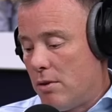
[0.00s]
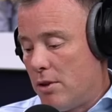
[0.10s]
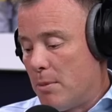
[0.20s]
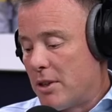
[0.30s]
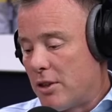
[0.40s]

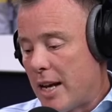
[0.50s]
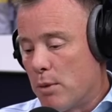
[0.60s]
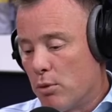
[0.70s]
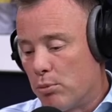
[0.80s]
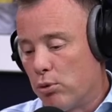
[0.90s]
the
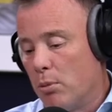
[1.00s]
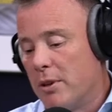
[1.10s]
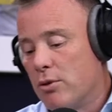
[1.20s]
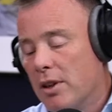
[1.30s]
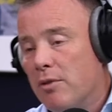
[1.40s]
mistake was
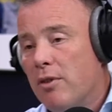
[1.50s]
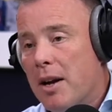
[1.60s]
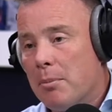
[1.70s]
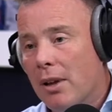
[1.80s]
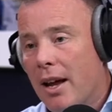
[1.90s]
probably trying to
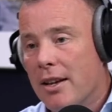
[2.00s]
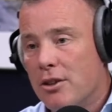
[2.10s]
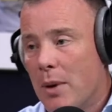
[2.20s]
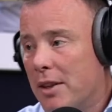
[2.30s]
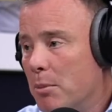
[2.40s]
find
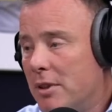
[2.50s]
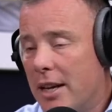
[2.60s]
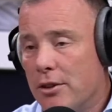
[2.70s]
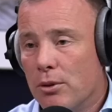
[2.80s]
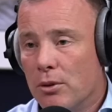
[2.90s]
players who had the
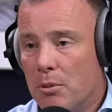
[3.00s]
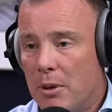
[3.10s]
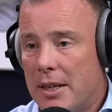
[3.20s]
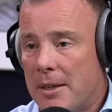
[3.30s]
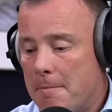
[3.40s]
potential to
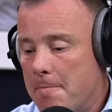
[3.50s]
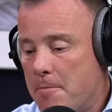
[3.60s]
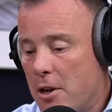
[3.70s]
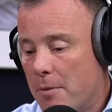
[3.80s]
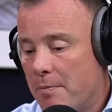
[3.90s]
be
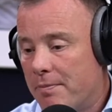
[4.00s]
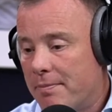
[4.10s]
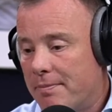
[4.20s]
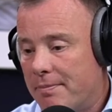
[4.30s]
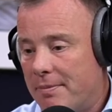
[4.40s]
8
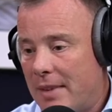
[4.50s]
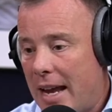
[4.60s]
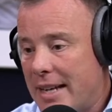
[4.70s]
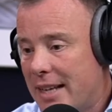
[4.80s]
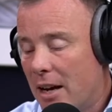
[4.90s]

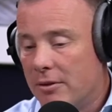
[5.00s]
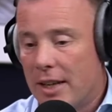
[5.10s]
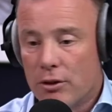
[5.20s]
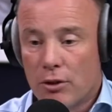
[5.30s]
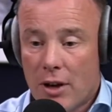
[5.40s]
out of
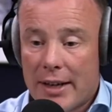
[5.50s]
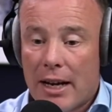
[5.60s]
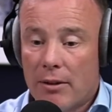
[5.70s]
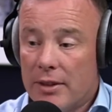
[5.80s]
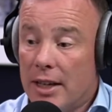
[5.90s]
10s or 9
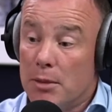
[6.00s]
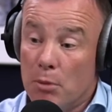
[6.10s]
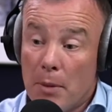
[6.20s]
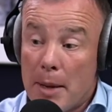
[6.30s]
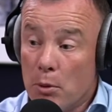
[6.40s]
out of 10s,
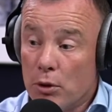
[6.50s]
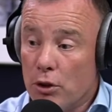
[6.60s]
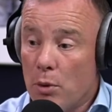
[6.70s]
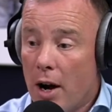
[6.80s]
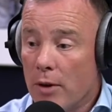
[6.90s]
but maybe were
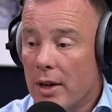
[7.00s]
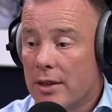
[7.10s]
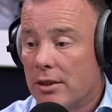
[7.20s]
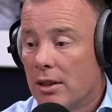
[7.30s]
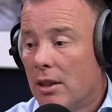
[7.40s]
too high
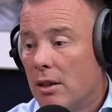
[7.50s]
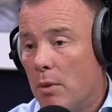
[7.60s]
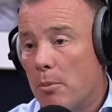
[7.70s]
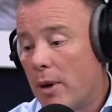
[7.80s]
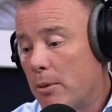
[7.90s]
risk,
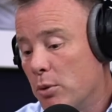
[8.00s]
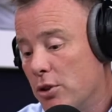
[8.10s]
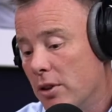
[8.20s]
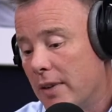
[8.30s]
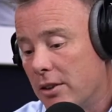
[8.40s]
when perhaps we
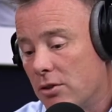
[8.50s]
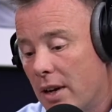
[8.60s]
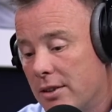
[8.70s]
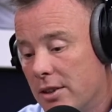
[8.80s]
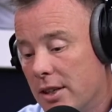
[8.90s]
should have had a
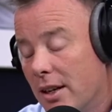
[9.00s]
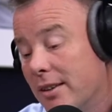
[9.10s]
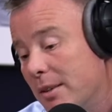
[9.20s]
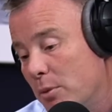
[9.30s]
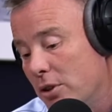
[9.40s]
strategy. And I
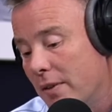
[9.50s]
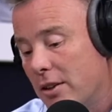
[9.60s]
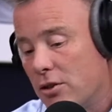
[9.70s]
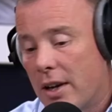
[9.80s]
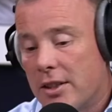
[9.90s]
think we should have
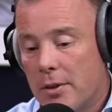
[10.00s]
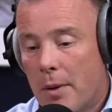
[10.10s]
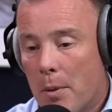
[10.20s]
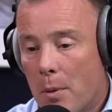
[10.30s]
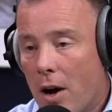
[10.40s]
had a strategy
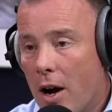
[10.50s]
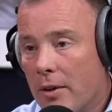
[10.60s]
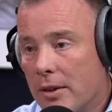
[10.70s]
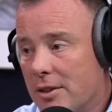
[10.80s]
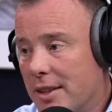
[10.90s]
where we were
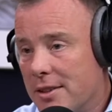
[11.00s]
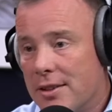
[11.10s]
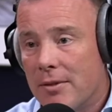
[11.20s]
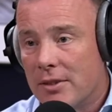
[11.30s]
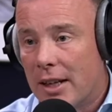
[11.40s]
hiring 6 to
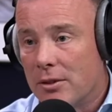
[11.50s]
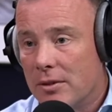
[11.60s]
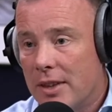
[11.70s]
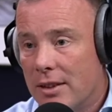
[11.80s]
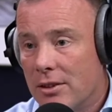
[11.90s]
7s out
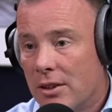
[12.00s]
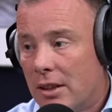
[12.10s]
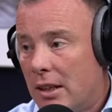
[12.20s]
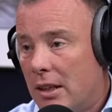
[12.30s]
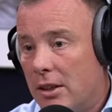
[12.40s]
of 10s
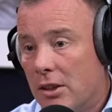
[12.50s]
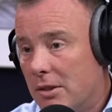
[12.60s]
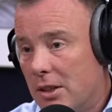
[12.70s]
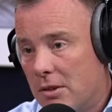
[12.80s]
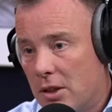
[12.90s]

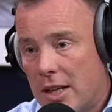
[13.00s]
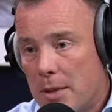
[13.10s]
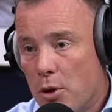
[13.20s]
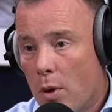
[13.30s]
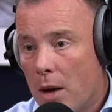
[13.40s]
that
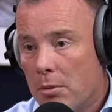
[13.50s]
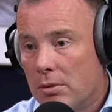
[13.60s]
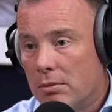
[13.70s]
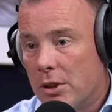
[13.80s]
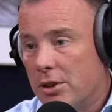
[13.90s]
keep you up,
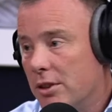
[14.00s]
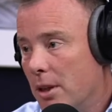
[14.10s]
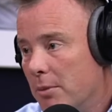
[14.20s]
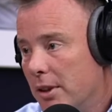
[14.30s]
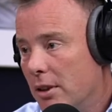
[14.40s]
which is
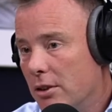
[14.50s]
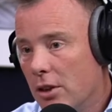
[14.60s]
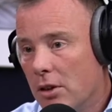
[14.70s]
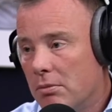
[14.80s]
something that